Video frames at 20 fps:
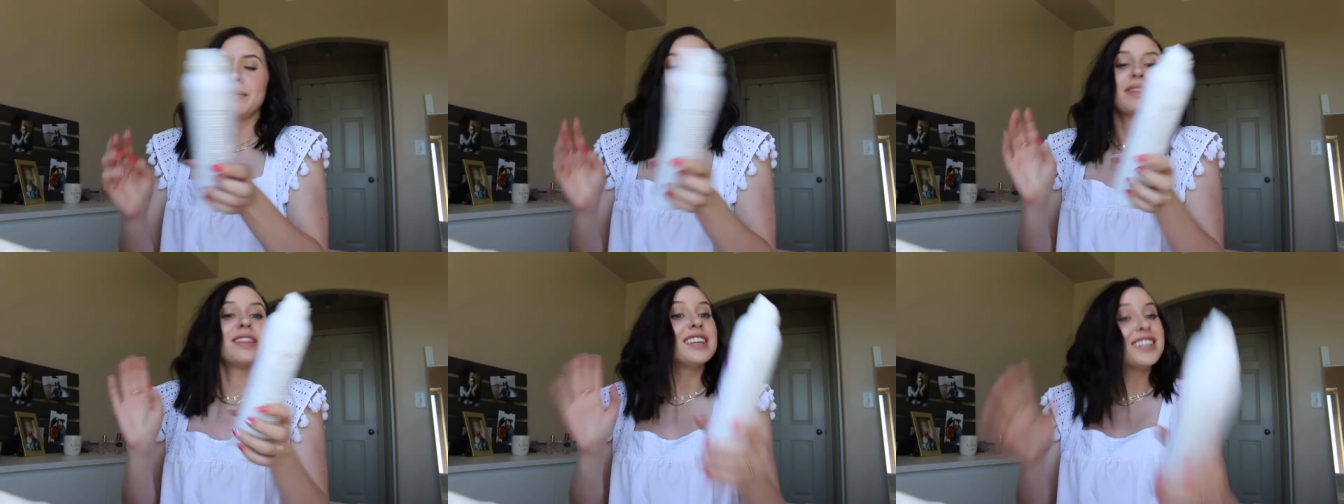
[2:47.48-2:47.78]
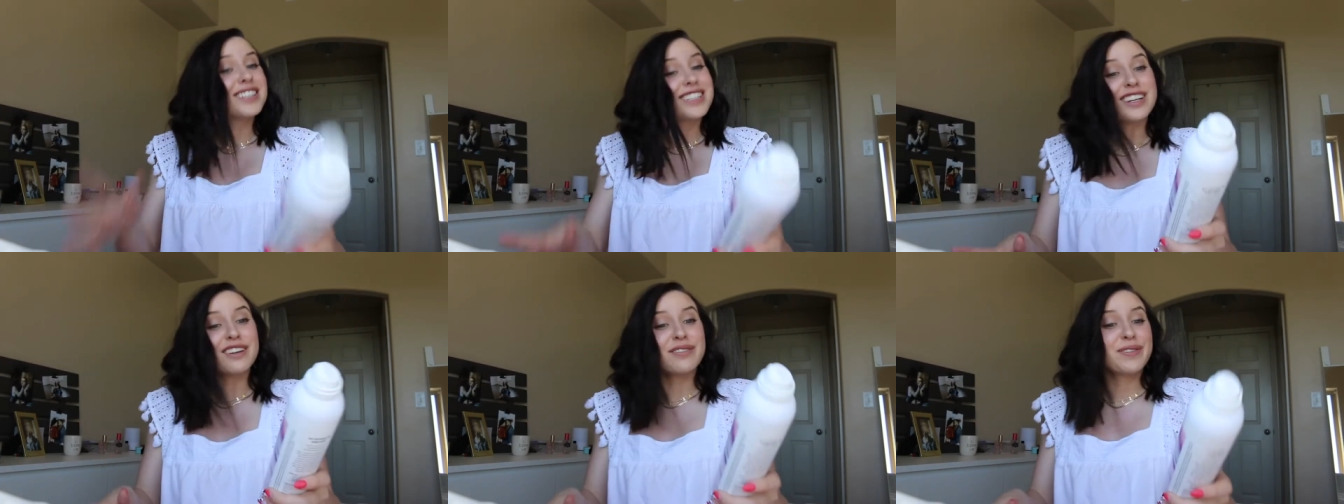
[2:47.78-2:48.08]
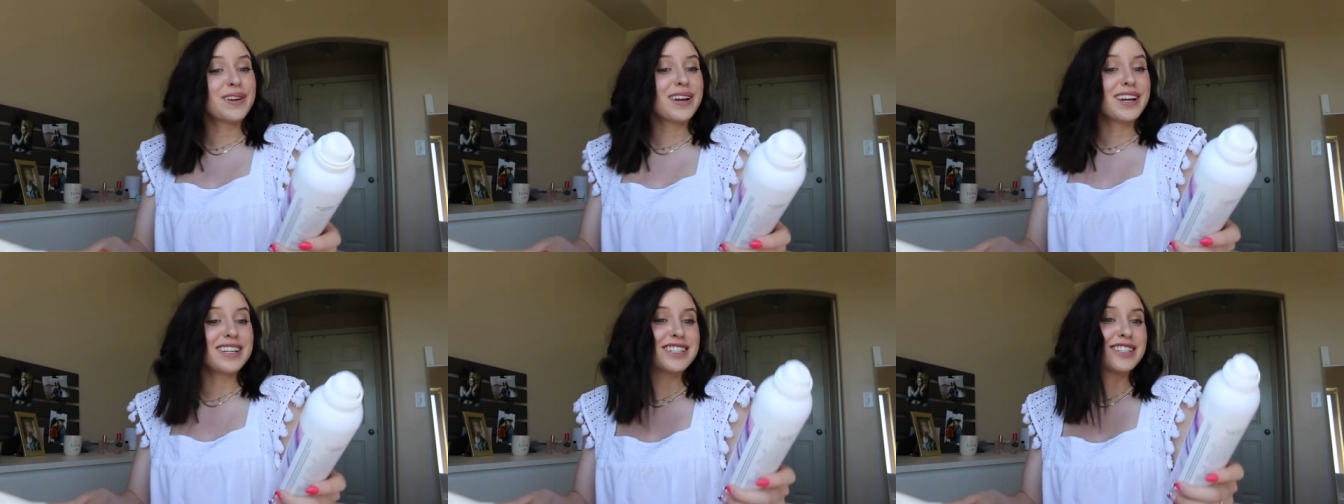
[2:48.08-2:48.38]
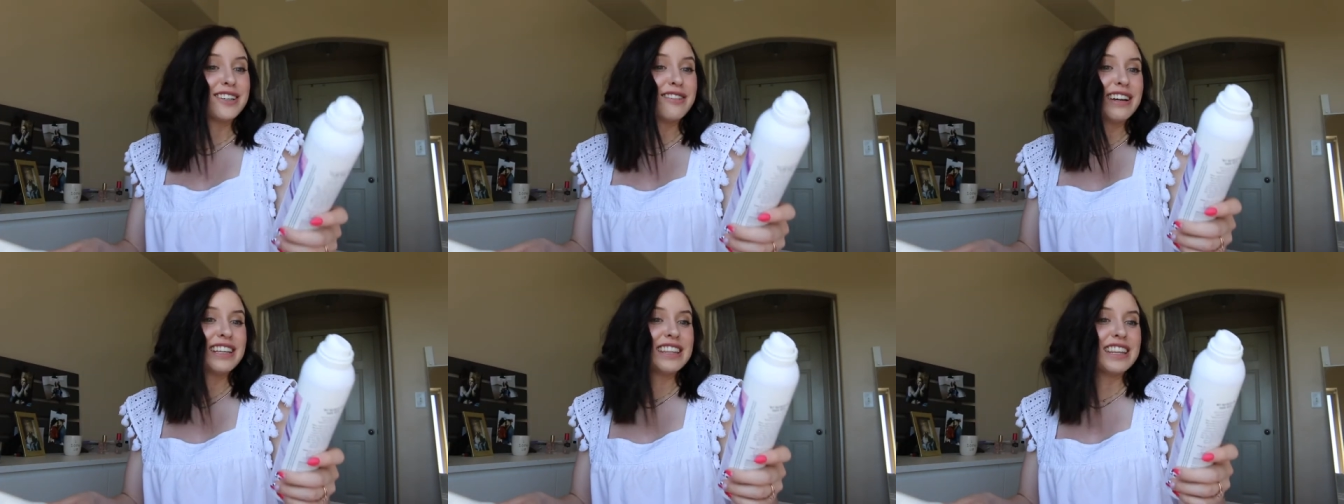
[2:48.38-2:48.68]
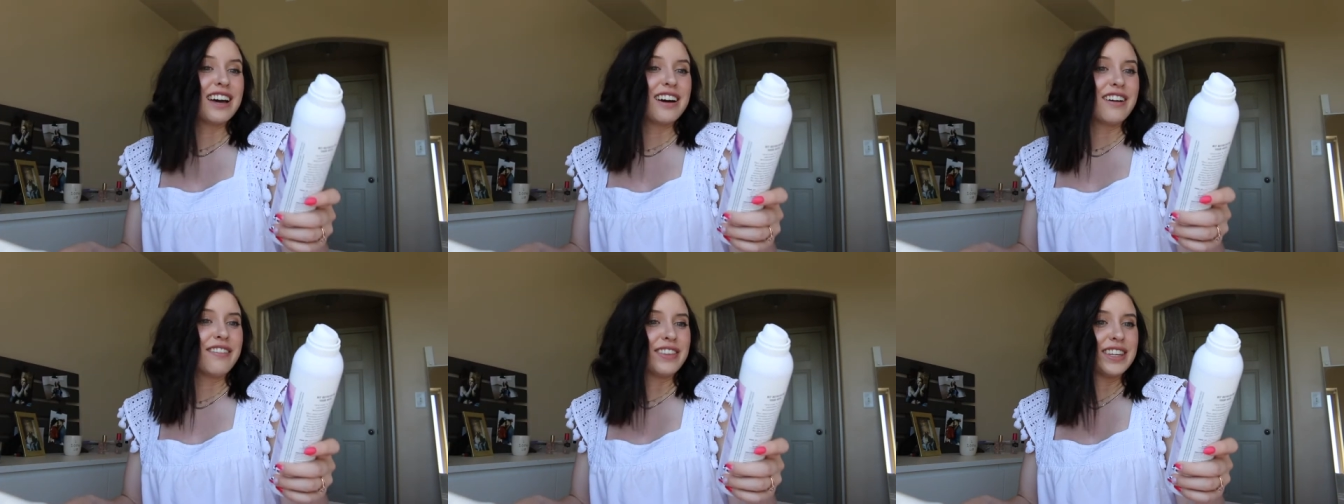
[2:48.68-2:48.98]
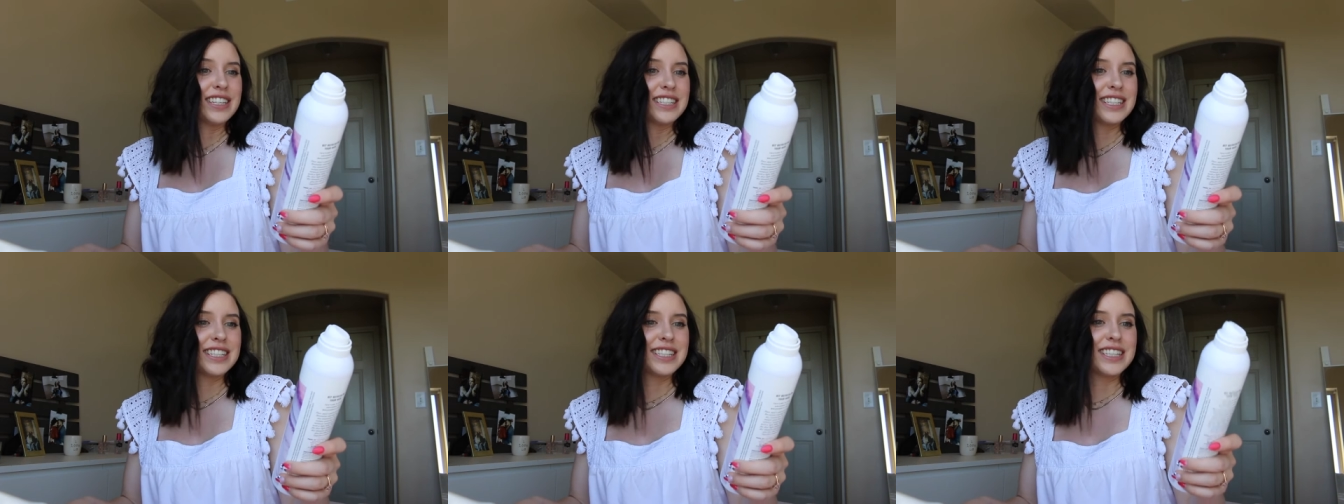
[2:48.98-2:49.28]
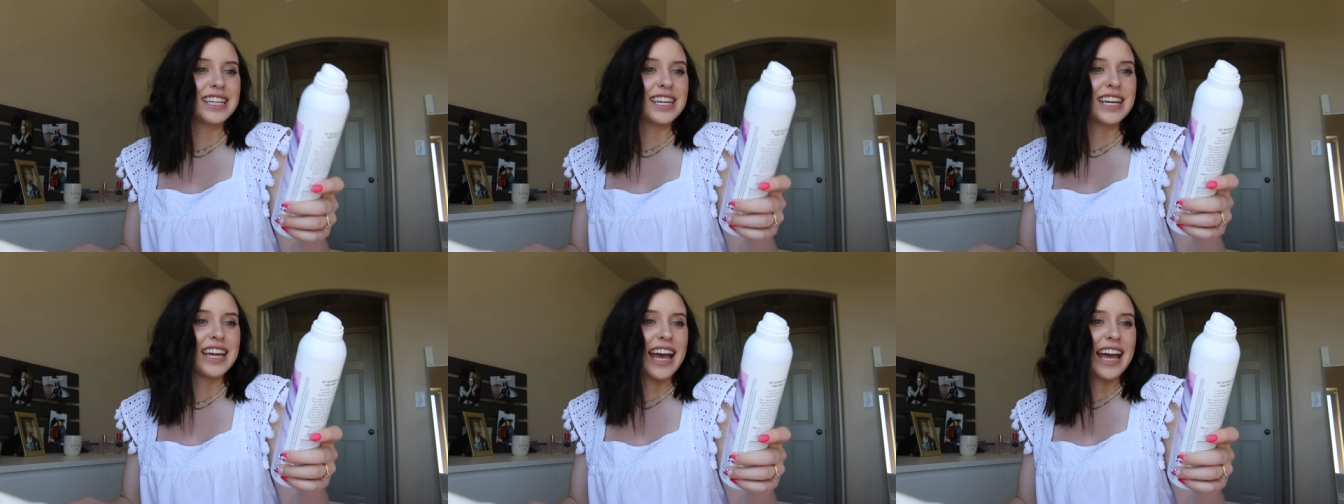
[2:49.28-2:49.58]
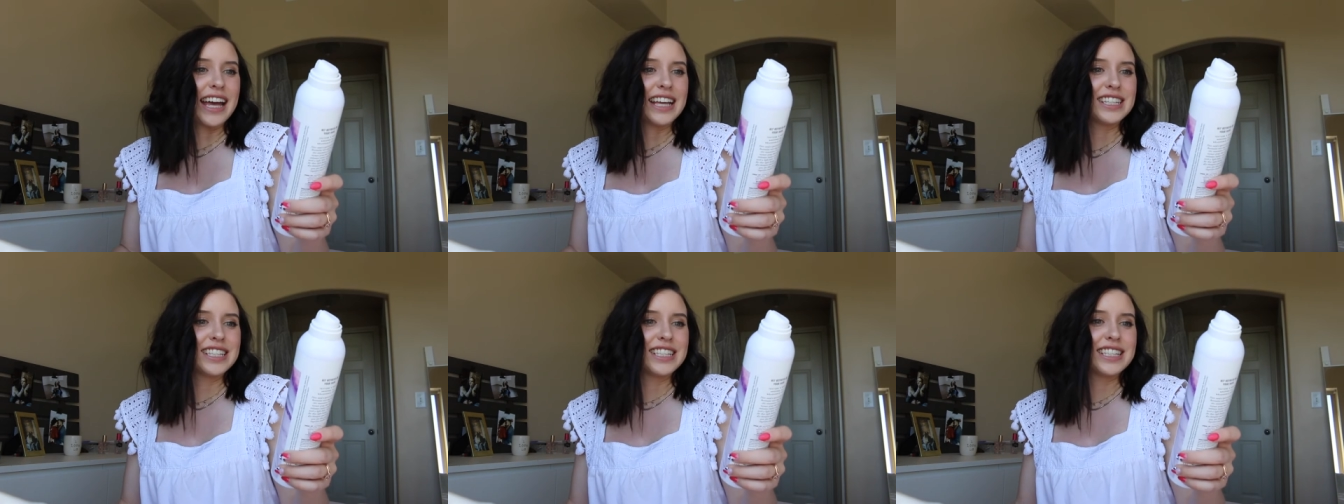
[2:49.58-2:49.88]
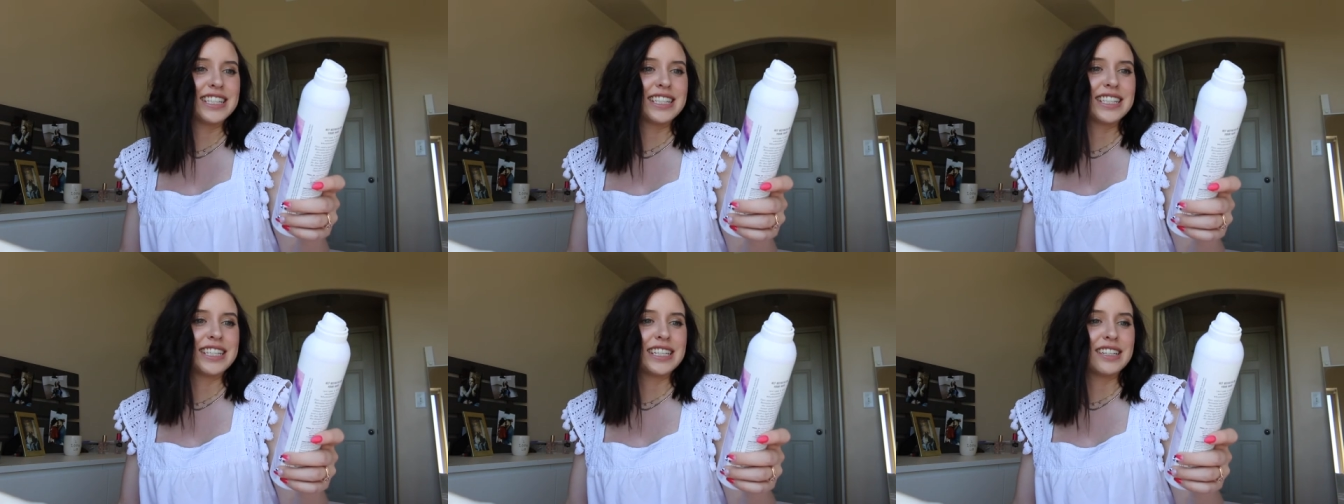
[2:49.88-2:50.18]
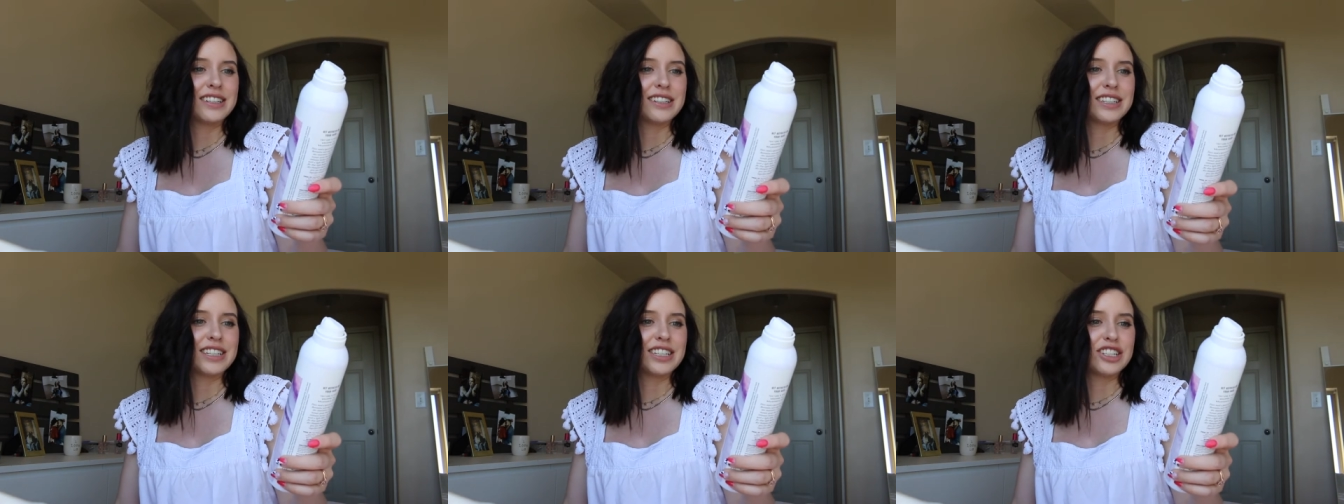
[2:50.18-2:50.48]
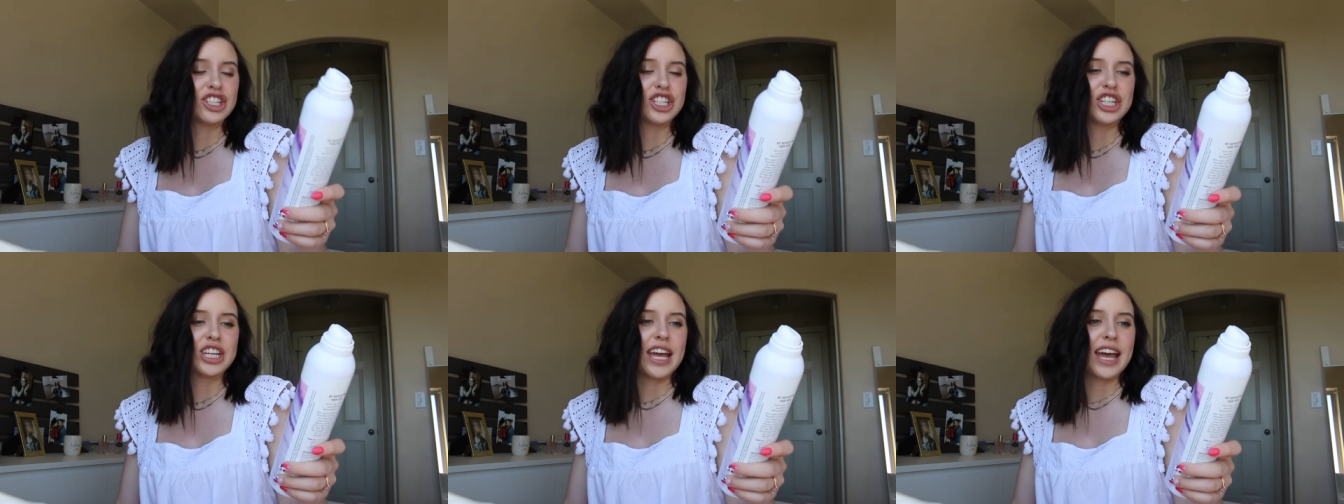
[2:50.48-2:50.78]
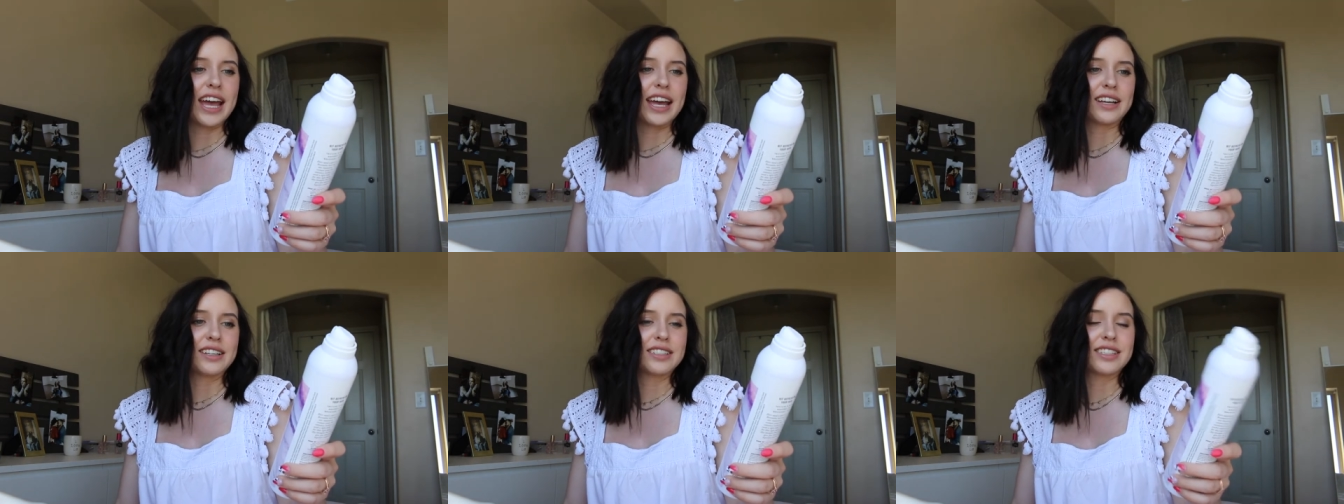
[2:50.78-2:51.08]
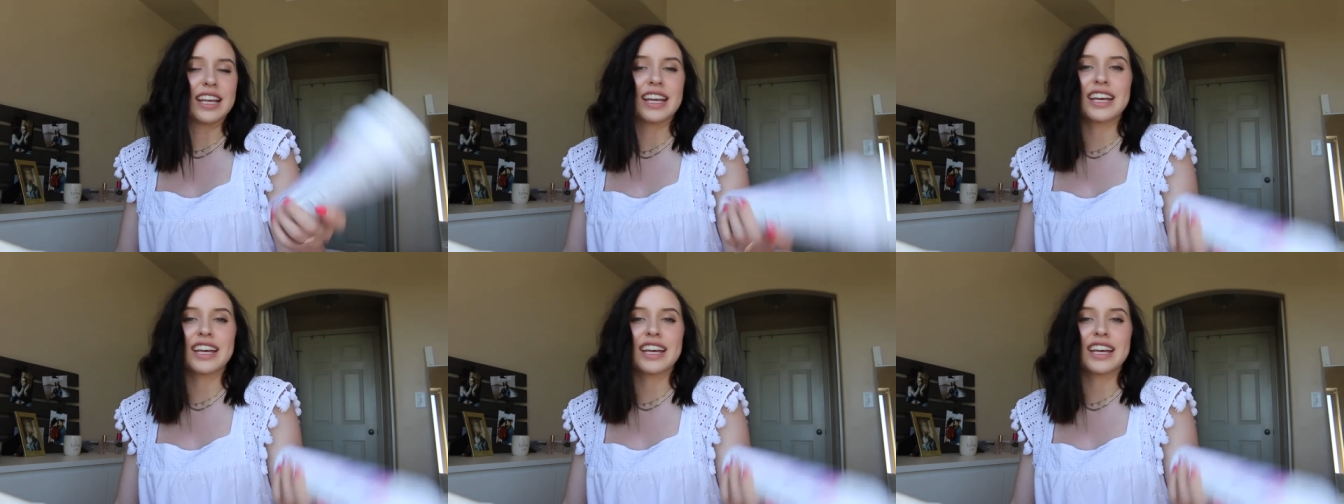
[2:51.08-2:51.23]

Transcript: This stuff you guys know I love. This is the SGX.